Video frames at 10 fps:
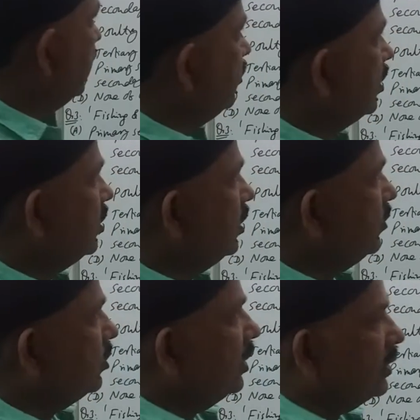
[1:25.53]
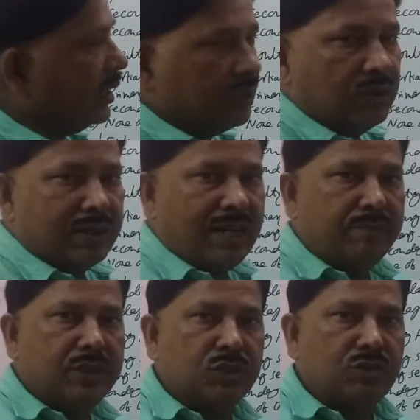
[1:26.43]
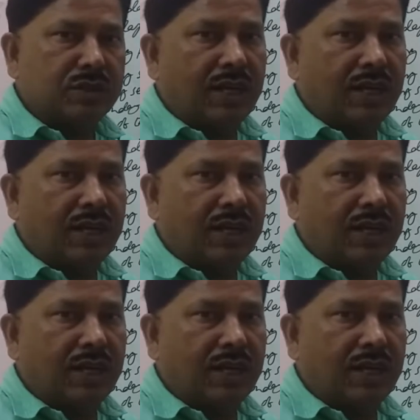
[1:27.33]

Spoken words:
if you think that you are an MBA student,